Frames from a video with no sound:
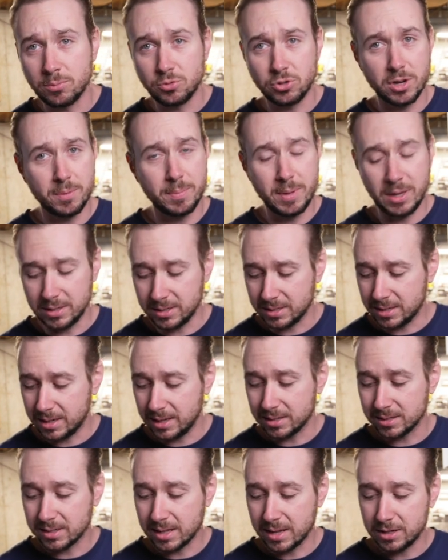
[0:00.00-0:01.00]
I'm trying to make this
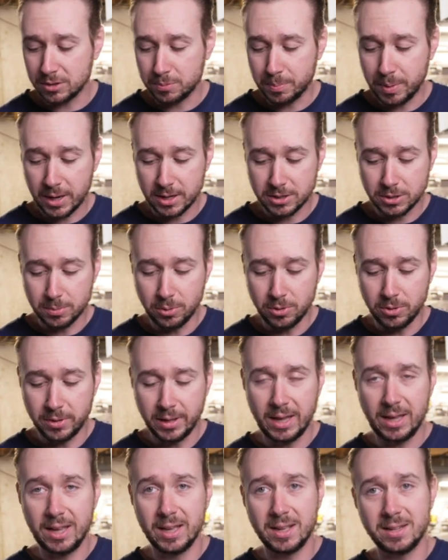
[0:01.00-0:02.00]
kit as light as possible.
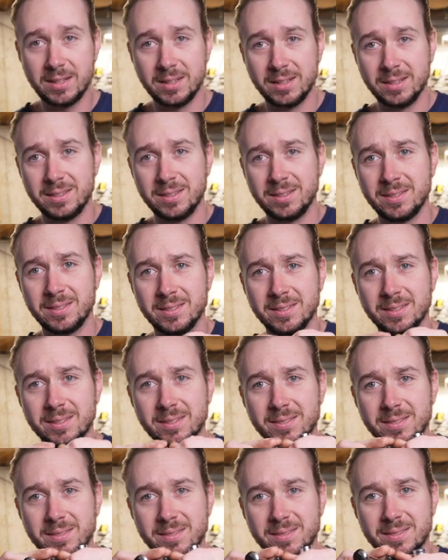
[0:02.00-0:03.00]
And
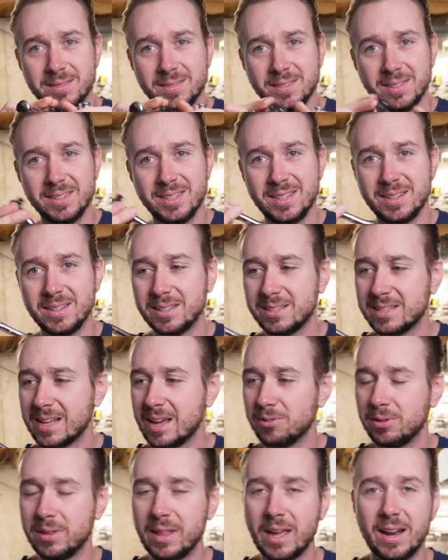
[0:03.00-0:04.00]
listen to the
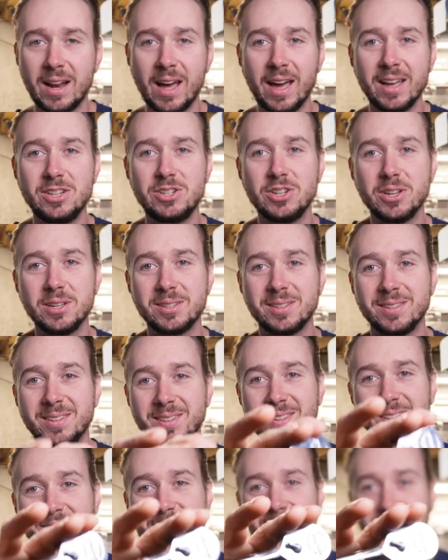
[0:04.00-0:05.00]
sound of that. I just
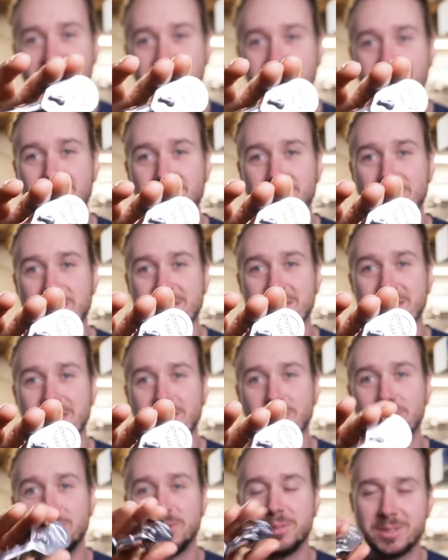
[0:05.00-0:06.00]
Love these
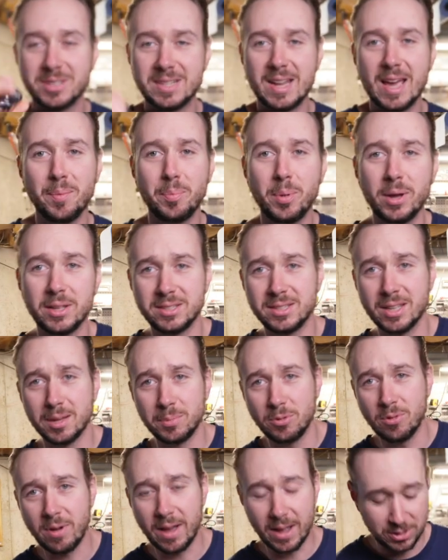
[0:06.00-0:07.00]
little snap-on
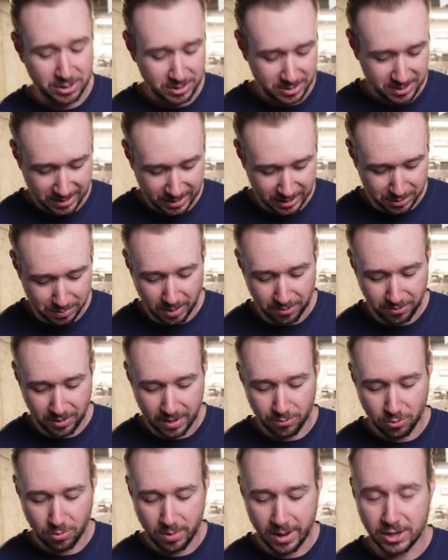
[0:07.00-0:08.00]
stubby ratchets. It's my
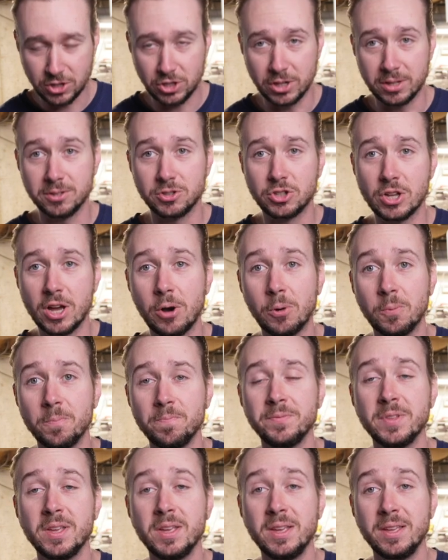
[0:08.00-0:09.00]
favorite ratchet. So
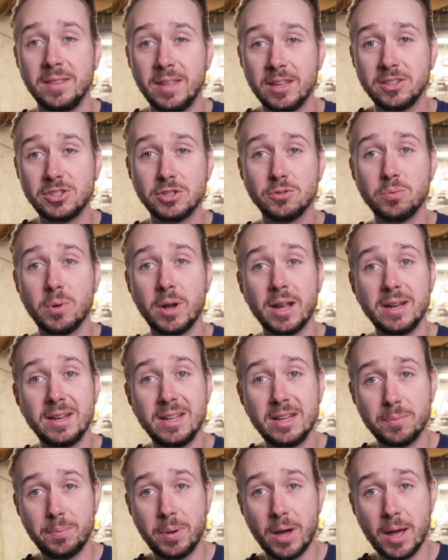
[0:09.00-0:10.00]
this is what I
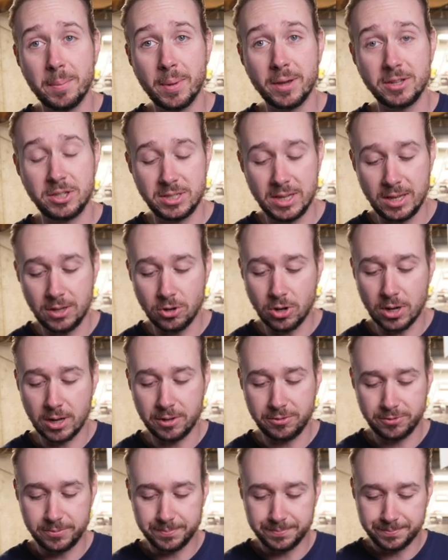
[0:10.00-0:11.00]
need to pop my seat
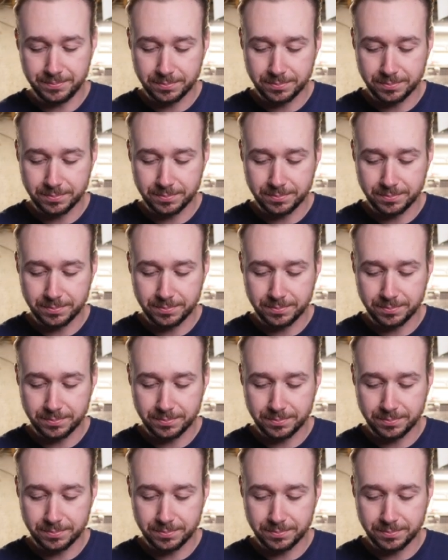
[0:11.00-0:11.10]
off.